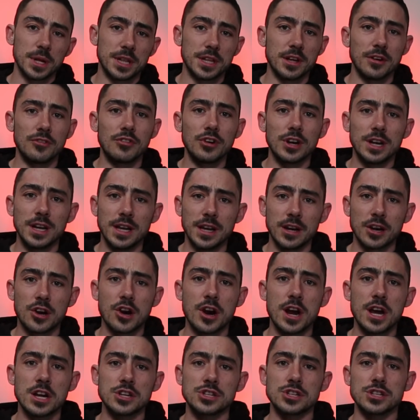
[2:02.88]
bit differently and
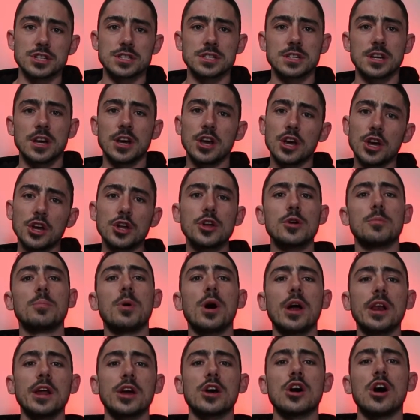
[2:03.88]
crashes. Your
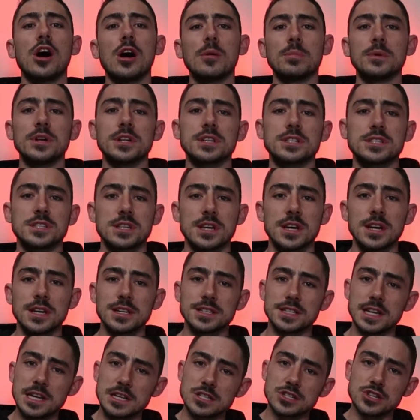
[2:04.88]
polycarbonates
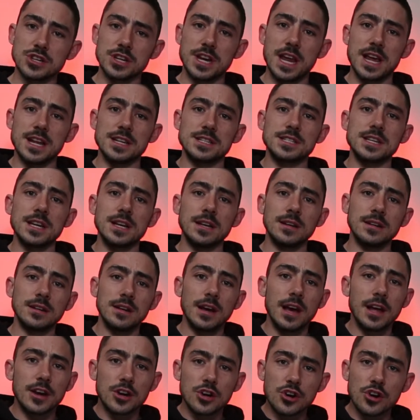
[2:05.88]
tend to dent
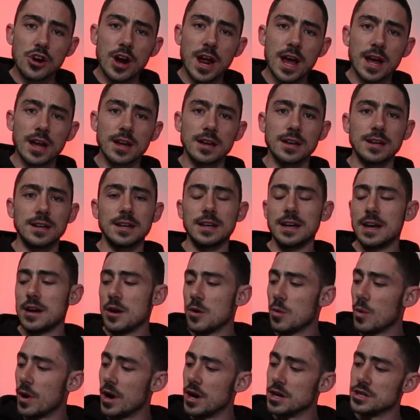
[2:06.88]
in and crack,
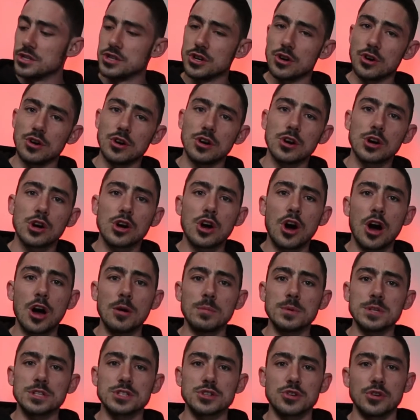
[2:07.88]
whereas your
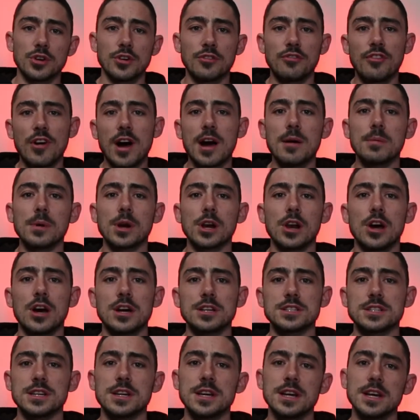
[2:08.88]
carbons or your
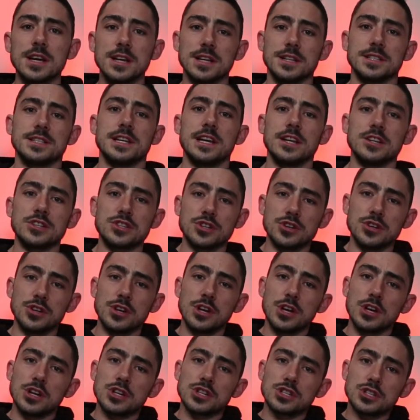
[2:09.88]
fiberglass tend
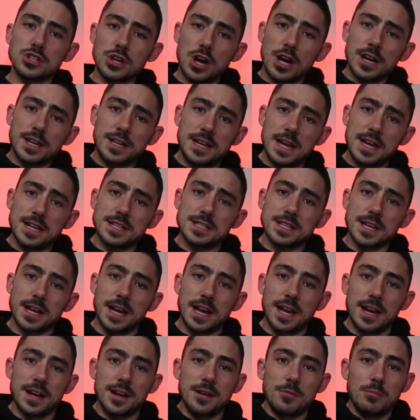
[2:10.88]
to start denting
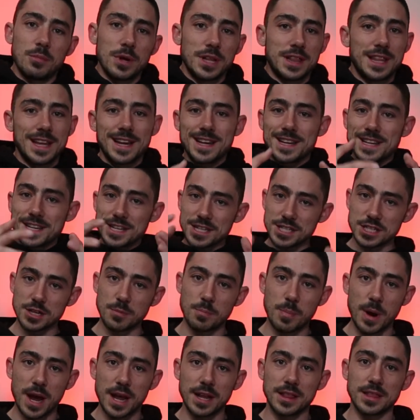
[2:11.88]
in, but then
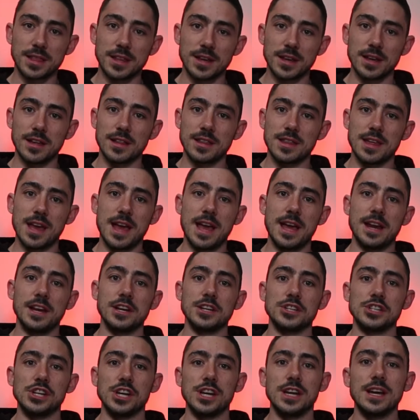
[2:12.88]
dissipate the
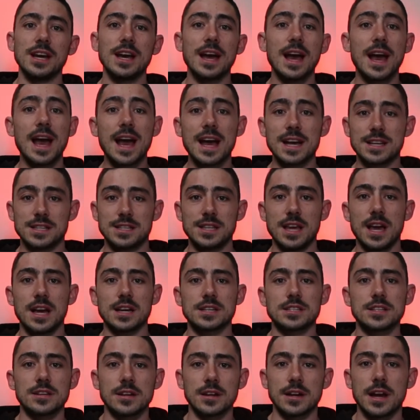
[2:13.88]
energy as the
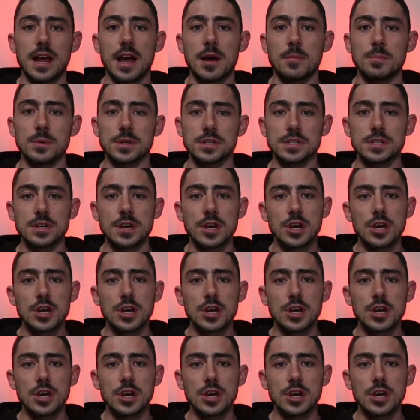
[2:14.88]
accident happens.